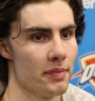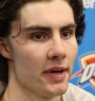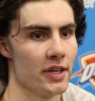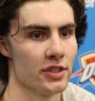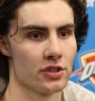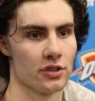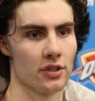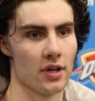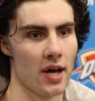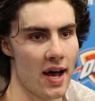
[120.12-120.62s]
the
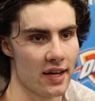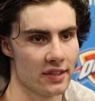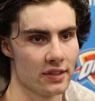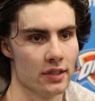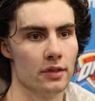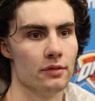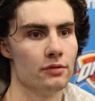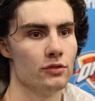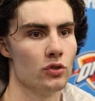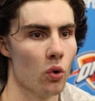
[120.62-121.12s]
bench are
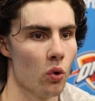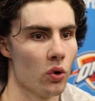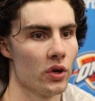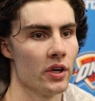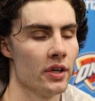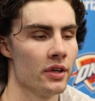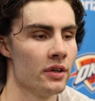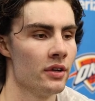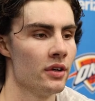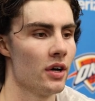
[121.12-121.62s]
active,
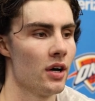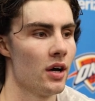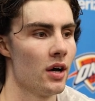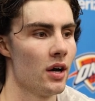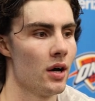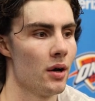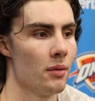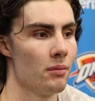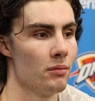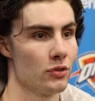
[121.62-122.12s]
talking,
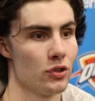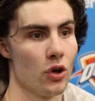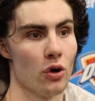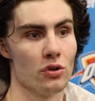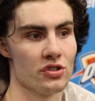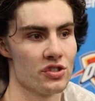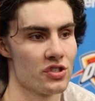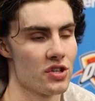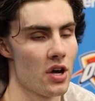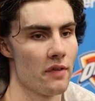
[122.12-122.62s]
um,
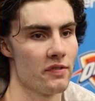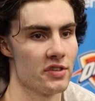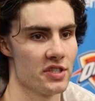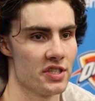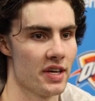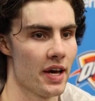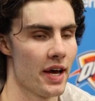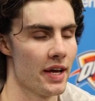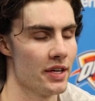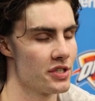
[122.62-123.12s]
coaching staff is
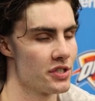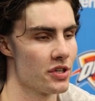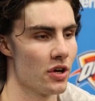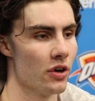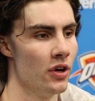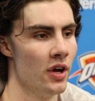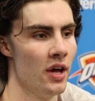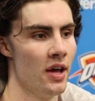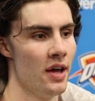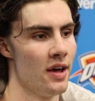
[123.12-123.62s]
engaged.
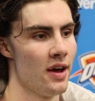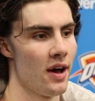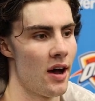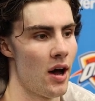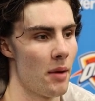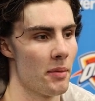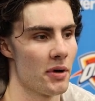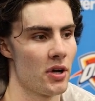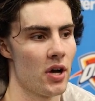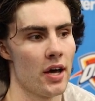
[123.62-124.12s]
So
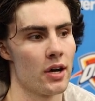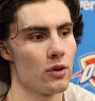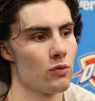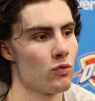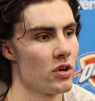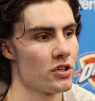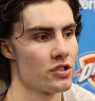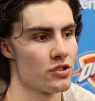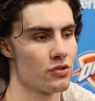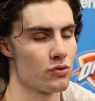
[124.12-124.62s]
um, it kind
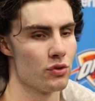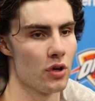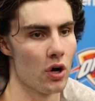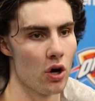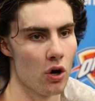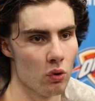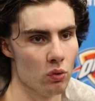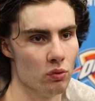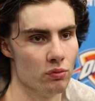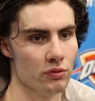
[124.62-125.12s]
of runs through the
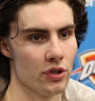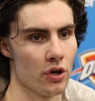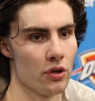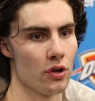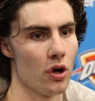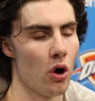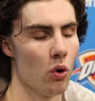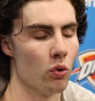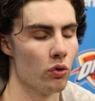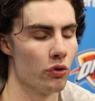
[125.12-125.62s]
whole you know
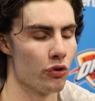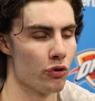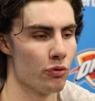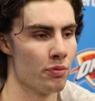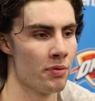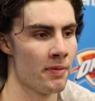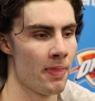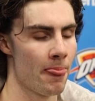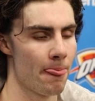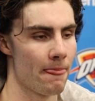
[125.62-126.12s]
the whole
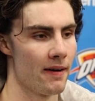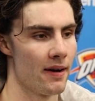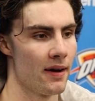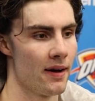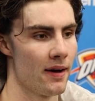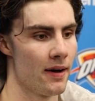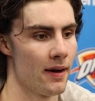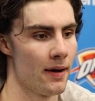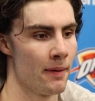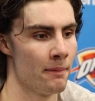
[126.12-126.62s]
group.
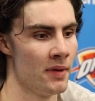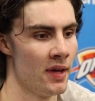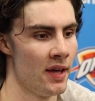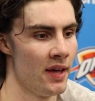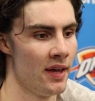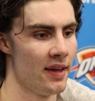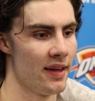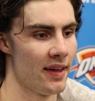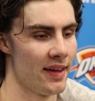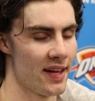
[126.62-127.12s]
Um,
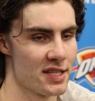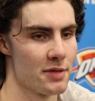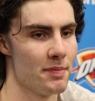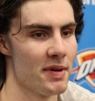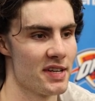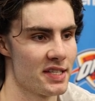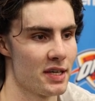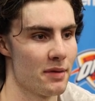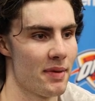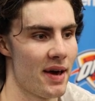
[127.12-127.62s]
and that's the
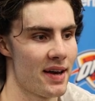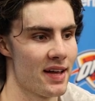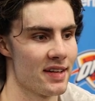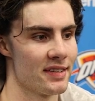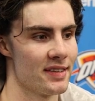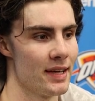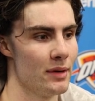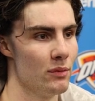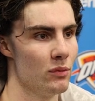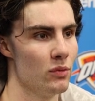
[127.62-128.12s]
best thing about
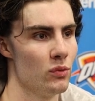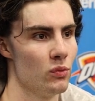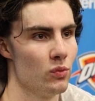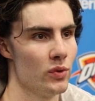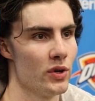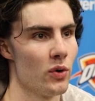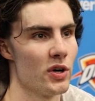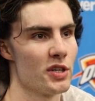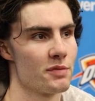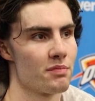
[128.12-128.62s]
our team.
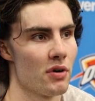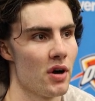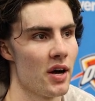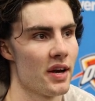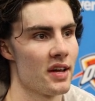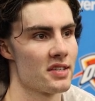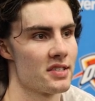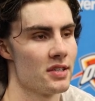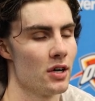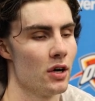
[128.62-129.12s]
We always
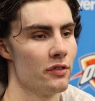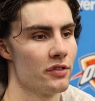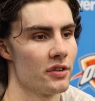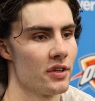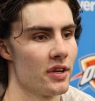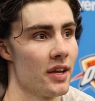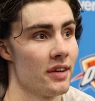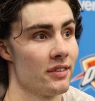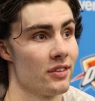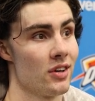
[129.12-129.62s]
pride ourselves
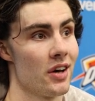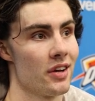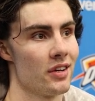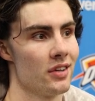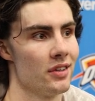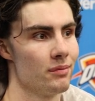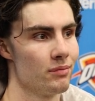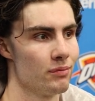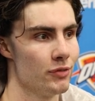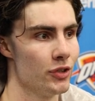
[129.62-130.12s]
and, and kind
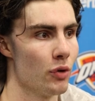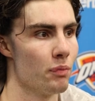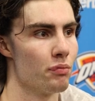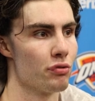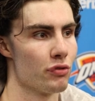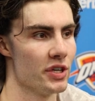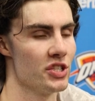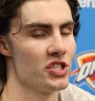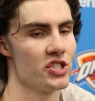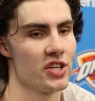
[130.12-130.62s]
of you know
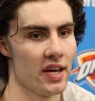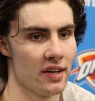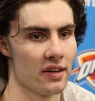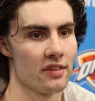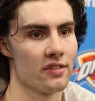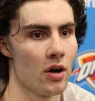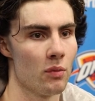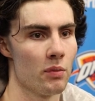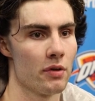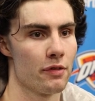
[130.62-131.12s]
preach
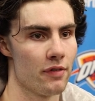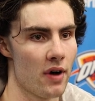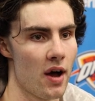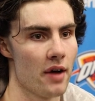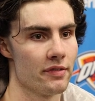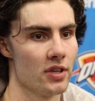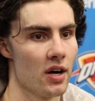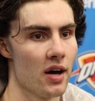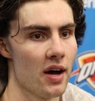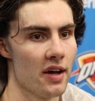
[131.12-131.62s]
getting it done with
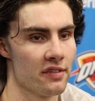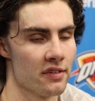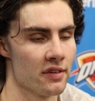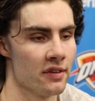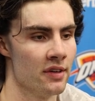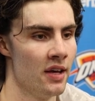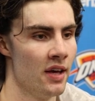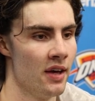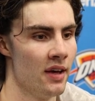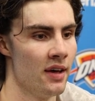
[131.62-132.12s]
five guys,
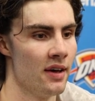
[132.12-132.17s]
and